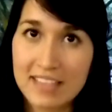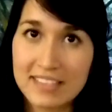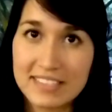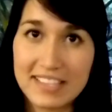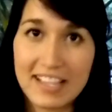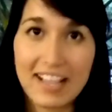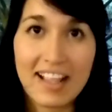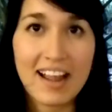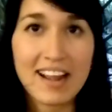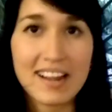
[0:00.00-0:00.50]

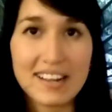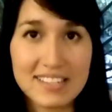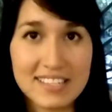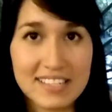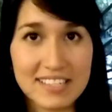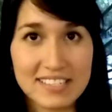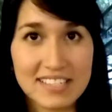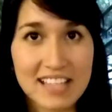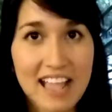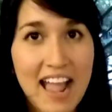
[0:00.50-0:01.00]
The
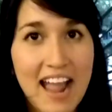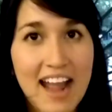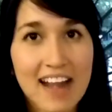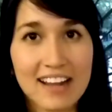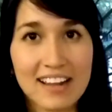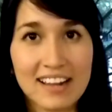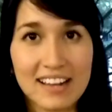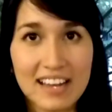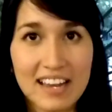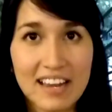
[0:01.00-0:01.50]
characters
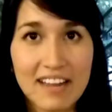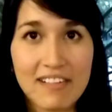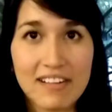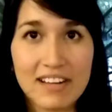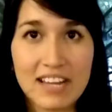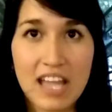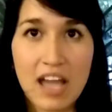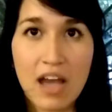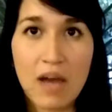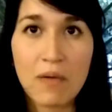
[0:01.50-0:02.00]
are
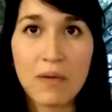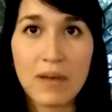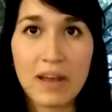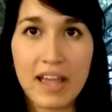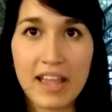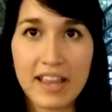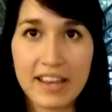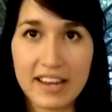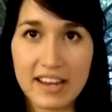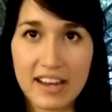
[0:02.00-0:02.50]
clearly
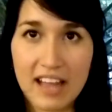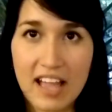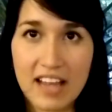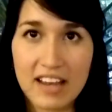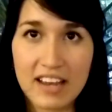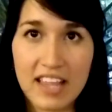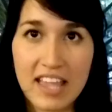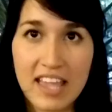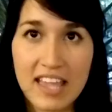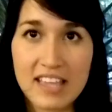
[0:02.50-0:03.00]
outlined
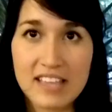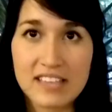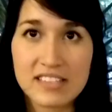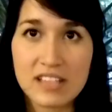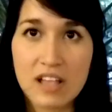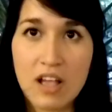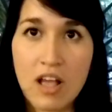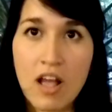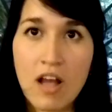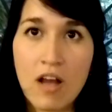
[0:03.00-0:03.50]
and
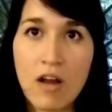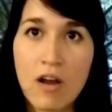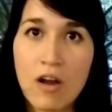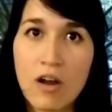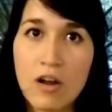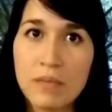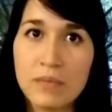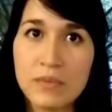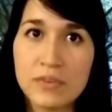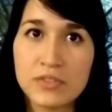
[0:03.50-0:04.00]
hence
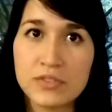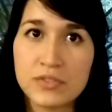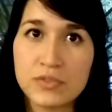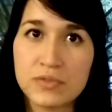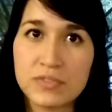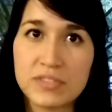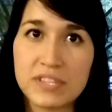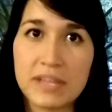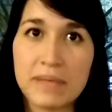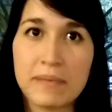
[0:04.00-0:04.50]
almost
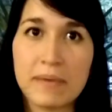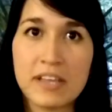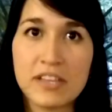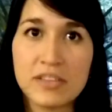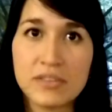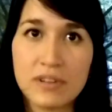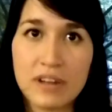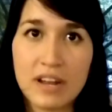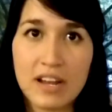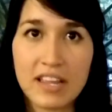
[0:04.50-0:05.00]

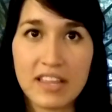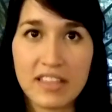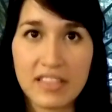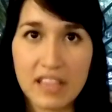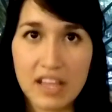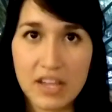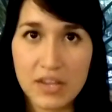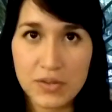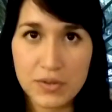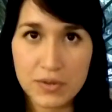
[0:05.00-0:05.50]
two-dimensional in
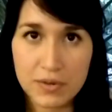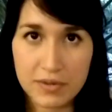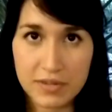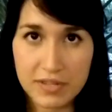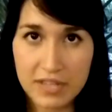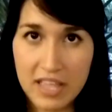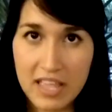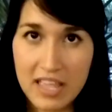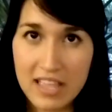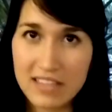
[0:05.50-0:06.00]
nature.
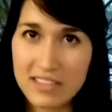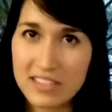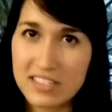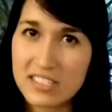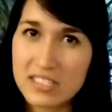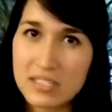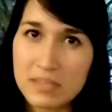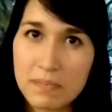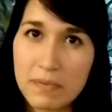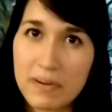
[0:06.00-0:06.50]

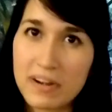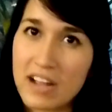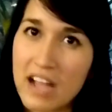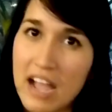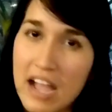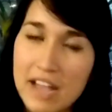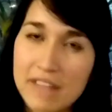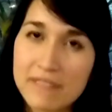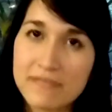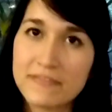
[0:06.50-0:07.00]
This is
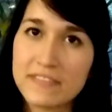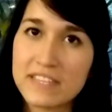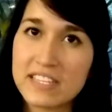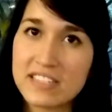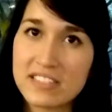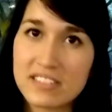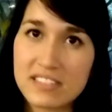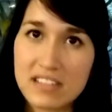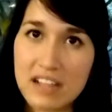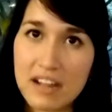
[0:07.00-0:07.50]
perhaps
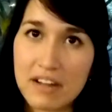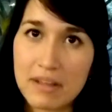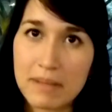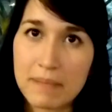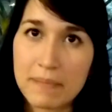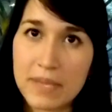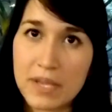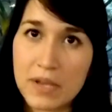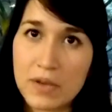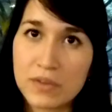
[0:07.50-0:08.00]

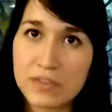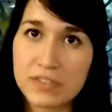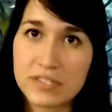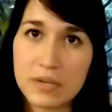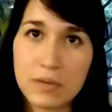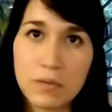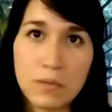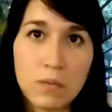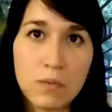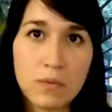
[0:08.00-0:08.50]
necessary because
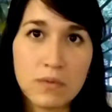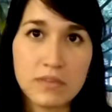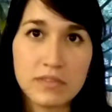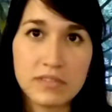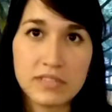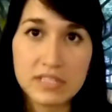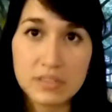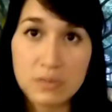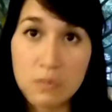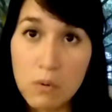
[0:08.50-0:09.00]

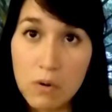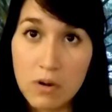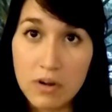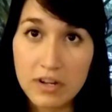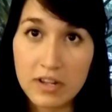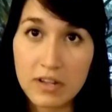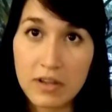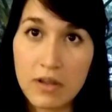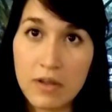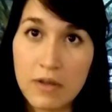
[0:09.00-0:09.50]
this
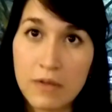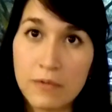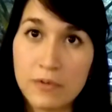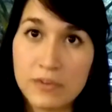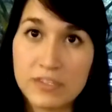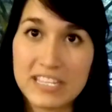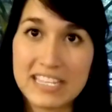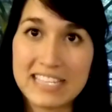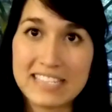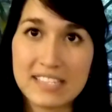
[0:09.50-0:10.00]
work
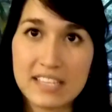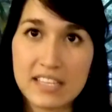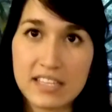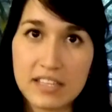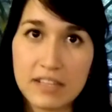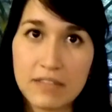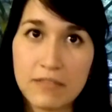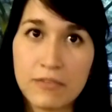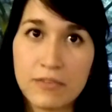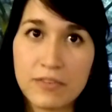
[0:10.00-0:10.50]
was
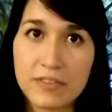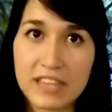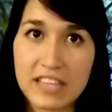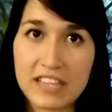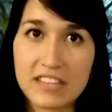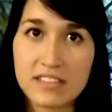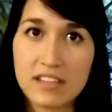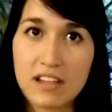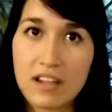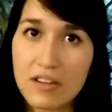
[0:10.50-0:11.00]
intended for
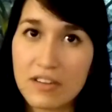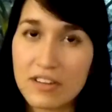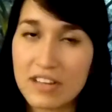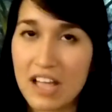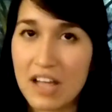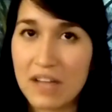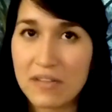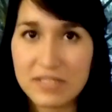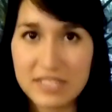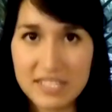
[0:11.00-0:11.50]
the younger
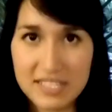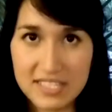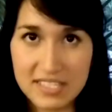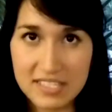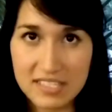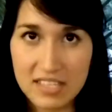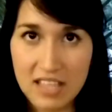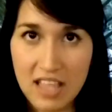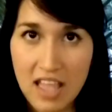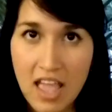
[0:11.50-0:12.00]

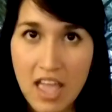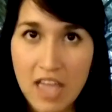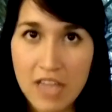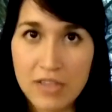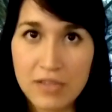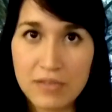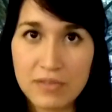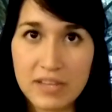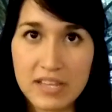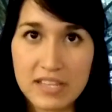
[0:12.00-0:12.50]
audiences
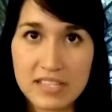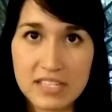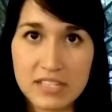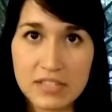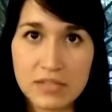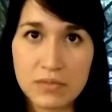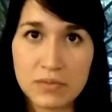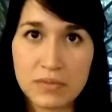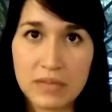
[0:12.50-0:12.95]
used to